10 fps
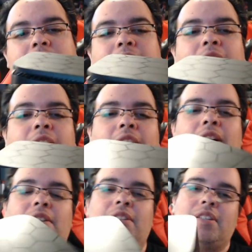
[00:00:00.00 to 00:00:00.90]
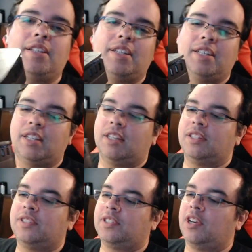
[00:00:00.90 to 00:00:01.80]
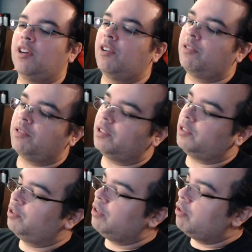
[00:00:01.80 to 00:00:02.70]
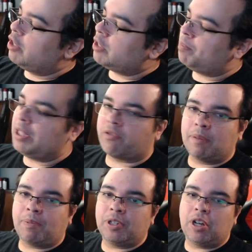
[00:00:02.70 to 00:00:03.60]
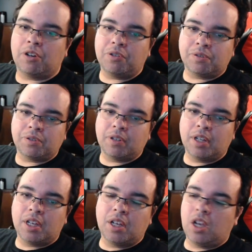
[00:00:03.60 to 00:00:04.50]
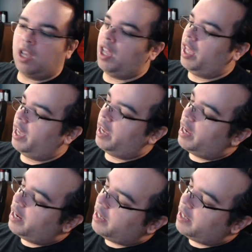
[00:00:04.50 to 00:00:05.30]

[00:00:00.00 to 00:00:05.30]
the hell? So two USB 3.0, and